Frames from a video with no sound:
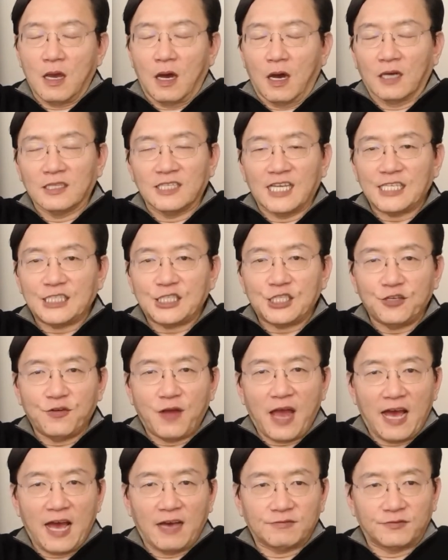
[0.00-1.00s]
Unless you
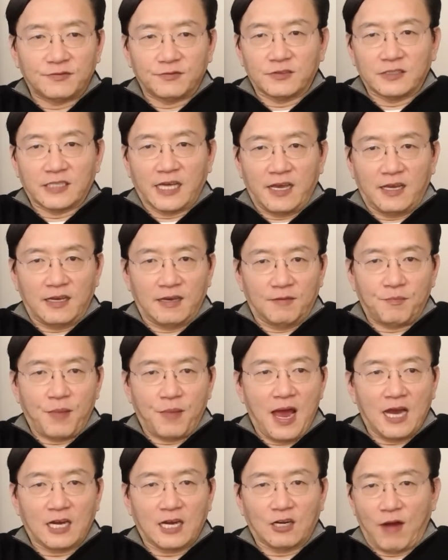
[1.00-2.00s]
have like a
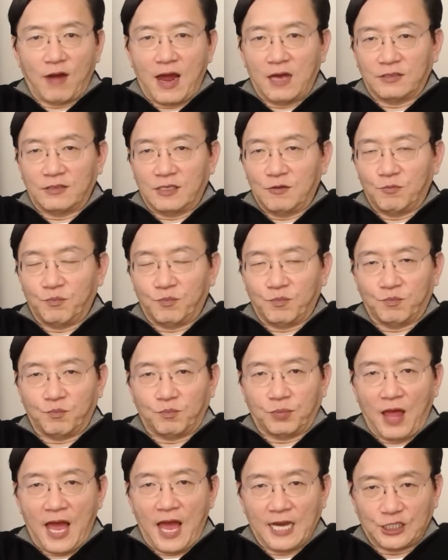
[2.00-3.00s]
background in
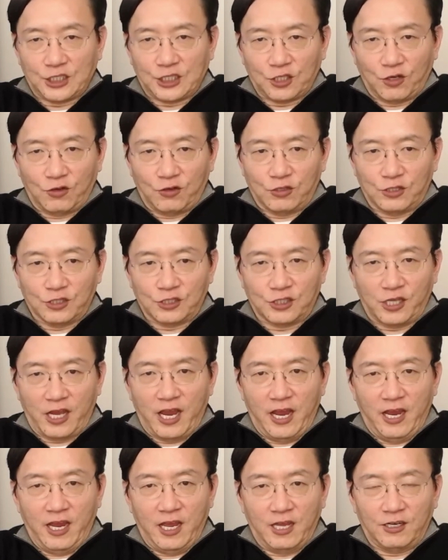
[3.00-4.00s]
Black-Scholes
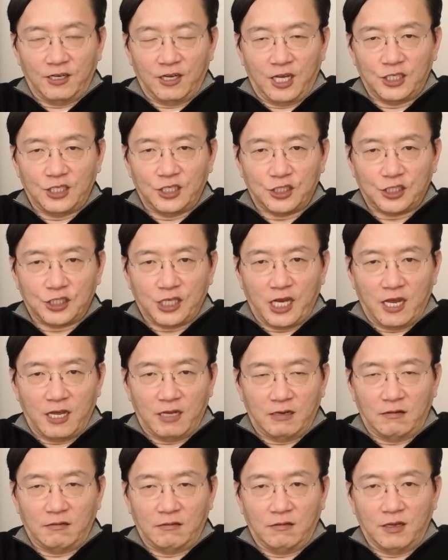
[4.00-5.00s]
and understand,